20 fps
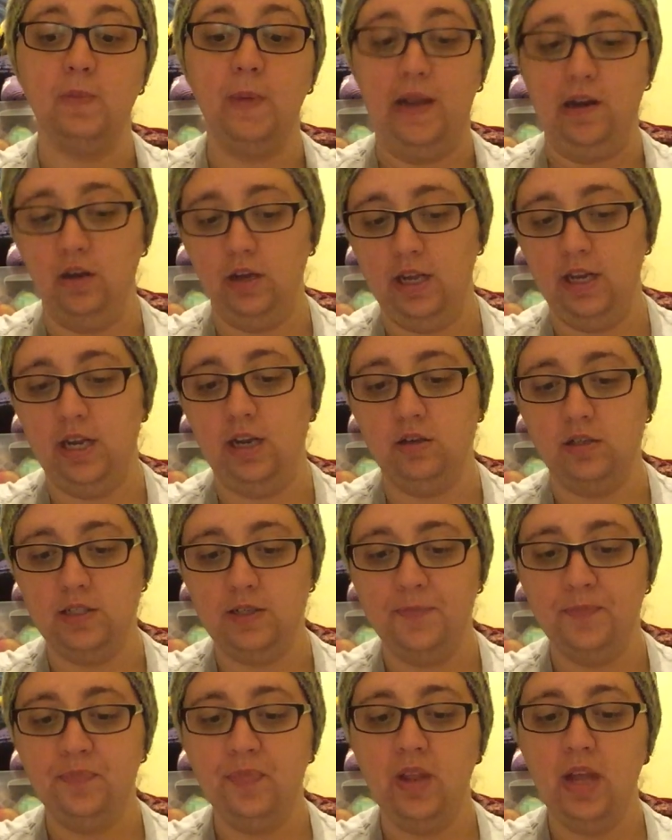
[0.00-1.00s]
Pen Hook and
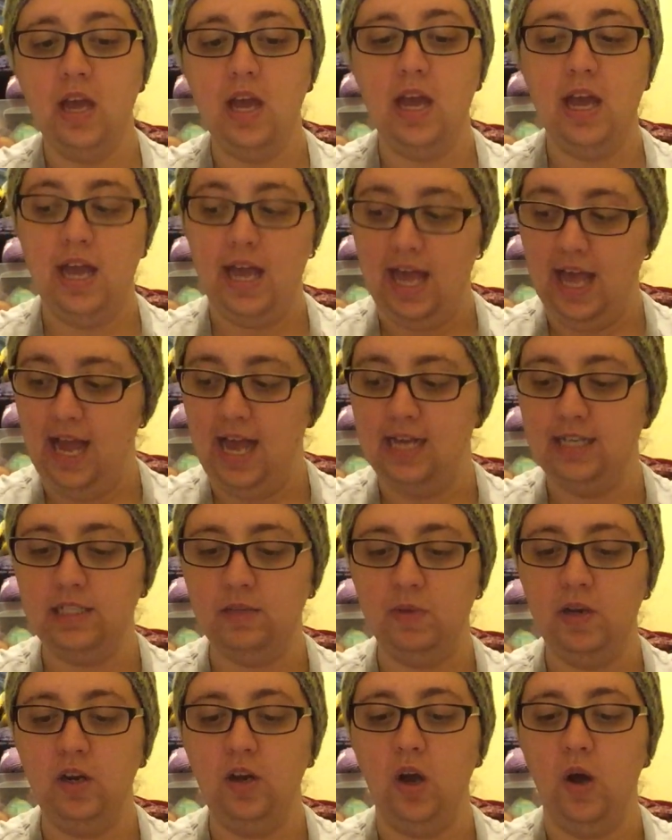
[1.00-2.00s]
Needles
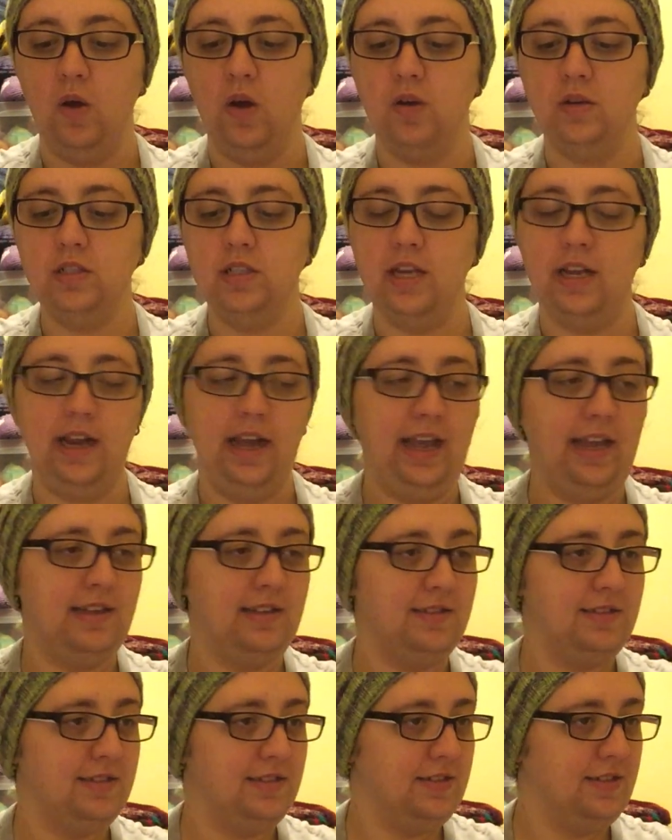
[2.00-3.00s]
asked me to co-host, and
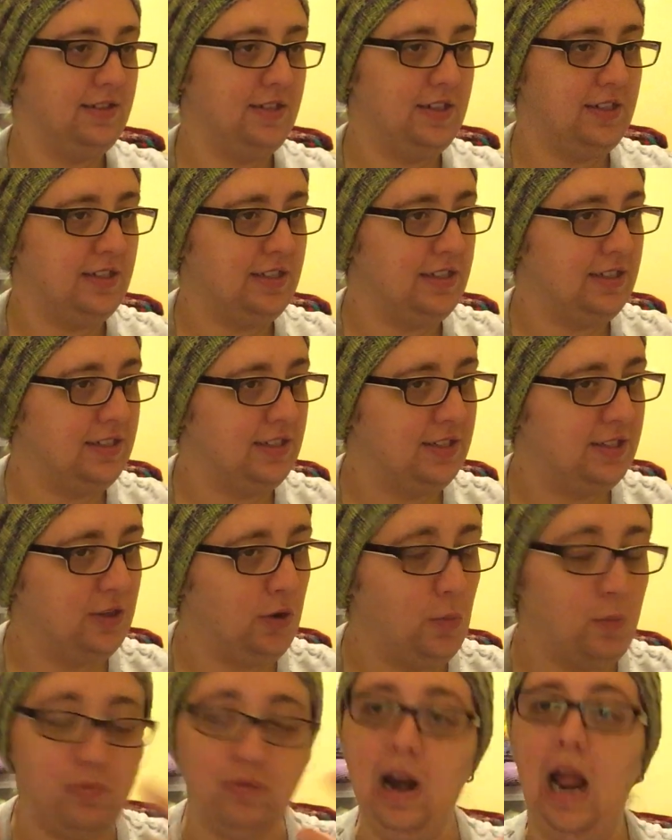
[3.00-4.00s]
I
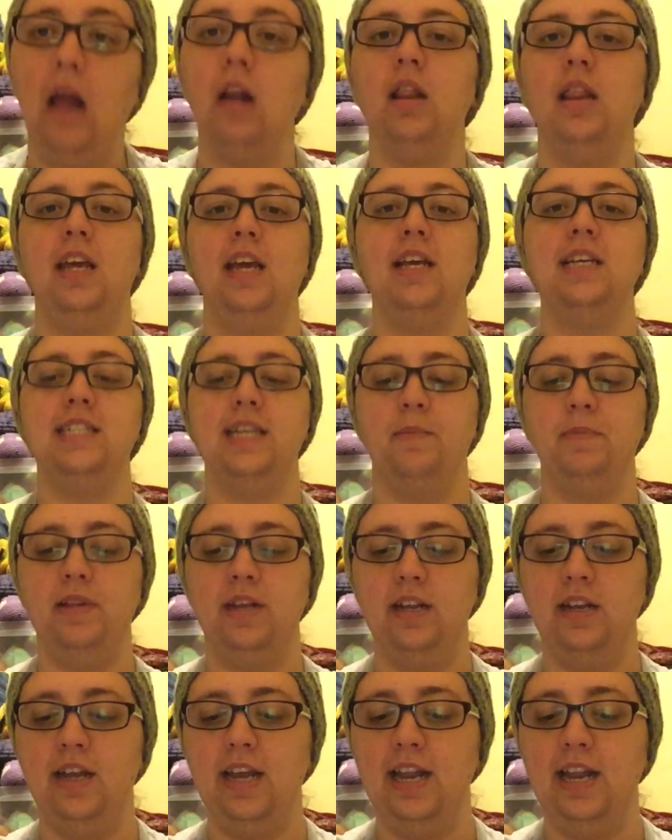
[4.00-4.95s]
so proudly accepted.